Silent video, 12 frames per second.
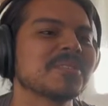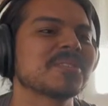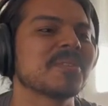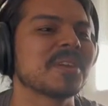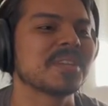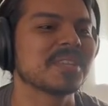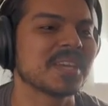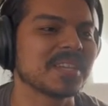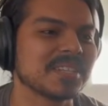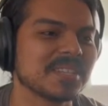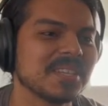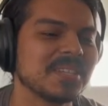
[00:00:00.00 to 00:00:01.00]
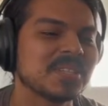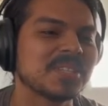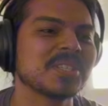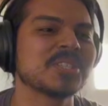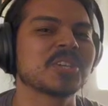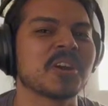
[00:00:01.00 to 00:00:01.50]
already that he's
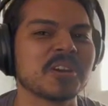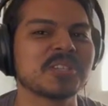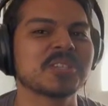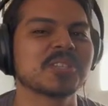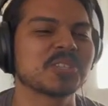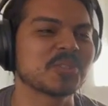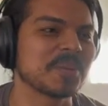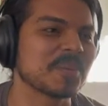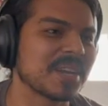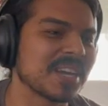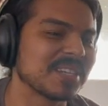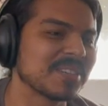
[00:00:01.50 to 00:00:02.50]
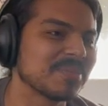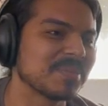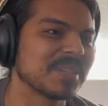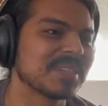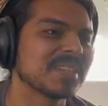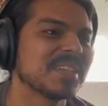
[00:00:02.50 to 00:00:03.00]
in charge of the trip, kind of.
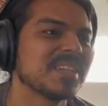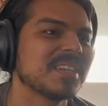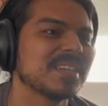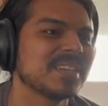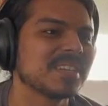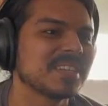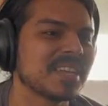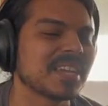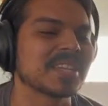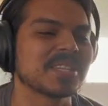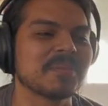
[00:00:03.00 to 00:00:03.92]
But I guess if